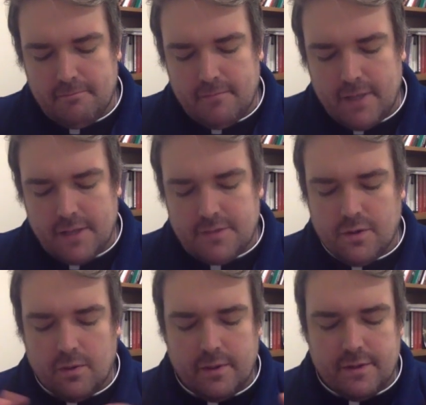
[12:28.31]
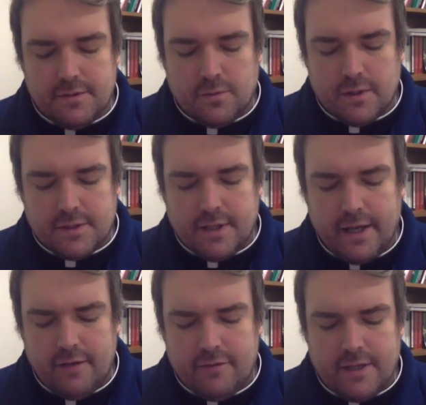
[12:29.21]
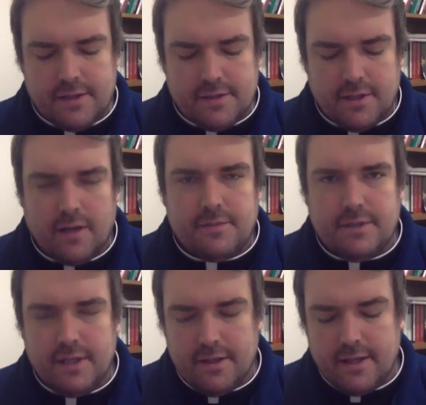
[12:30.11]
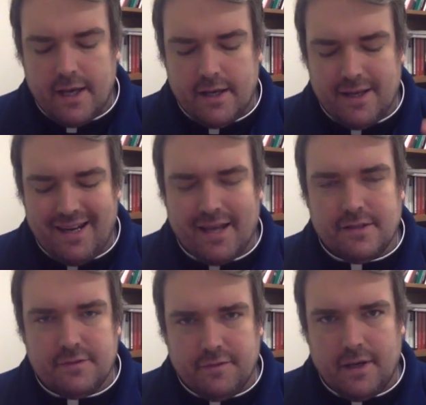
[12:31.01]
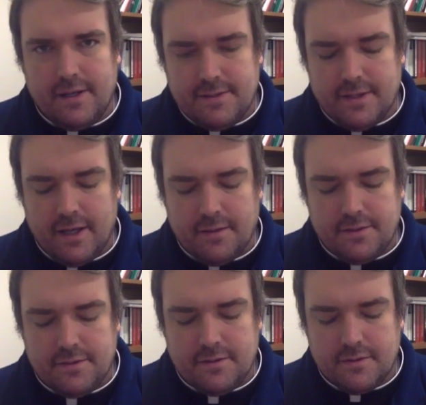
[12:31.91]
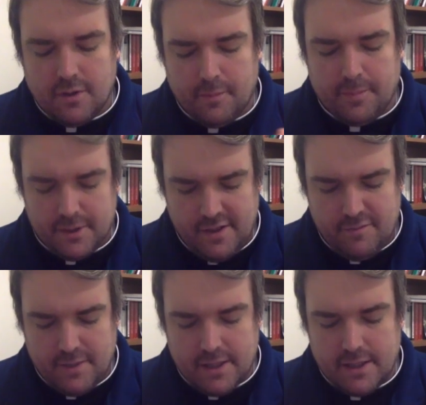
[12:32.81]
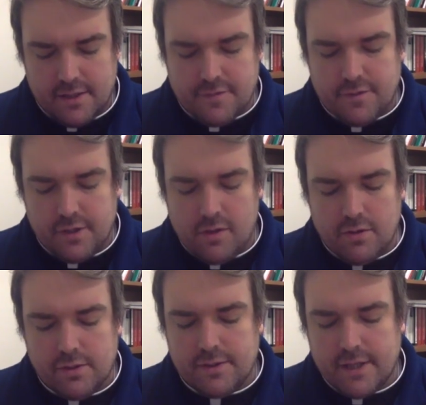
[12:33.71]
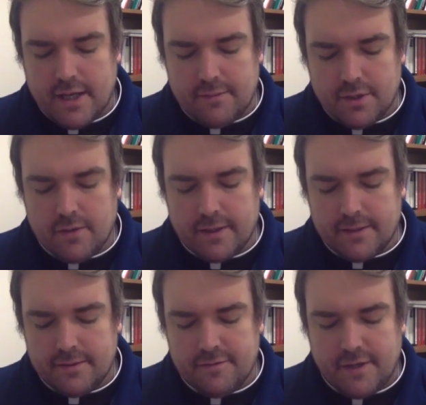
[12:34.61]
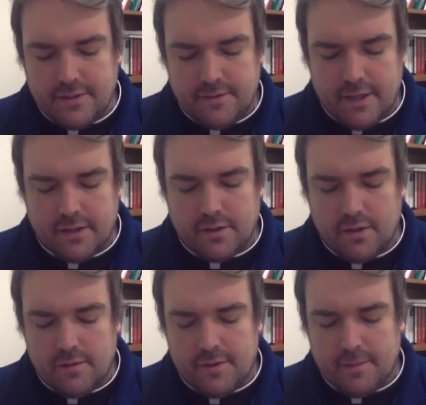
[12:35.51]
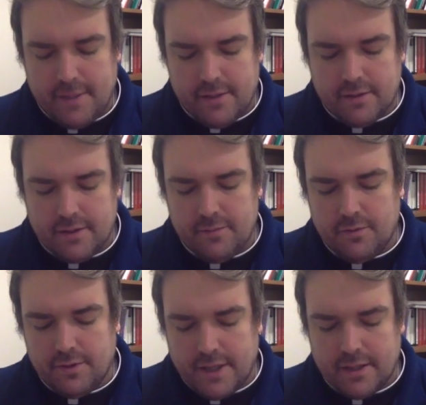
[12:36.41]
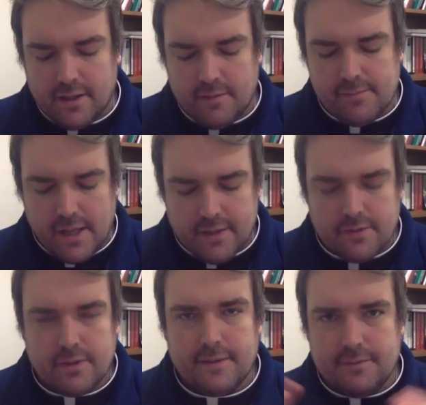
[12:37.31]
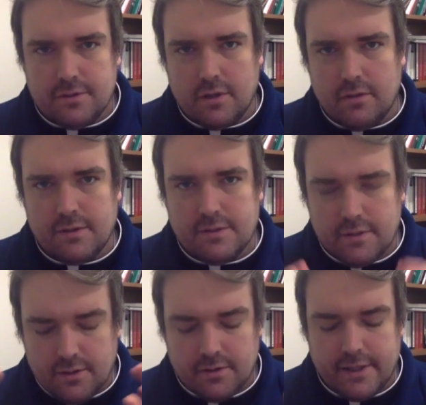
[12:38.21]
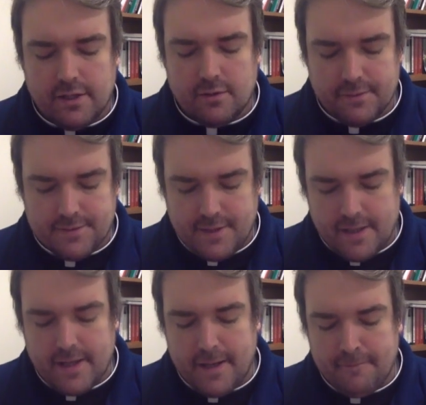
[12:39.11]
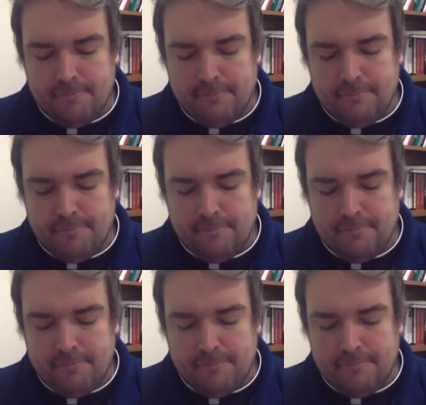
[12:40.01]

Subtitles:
And so this works kind of like the Psalms did in that an antiphon is announced. "So believe me, it is for your own good that I am going. If I do not go, the Paraclete will not come." Alleluia. So you as the leader will say that.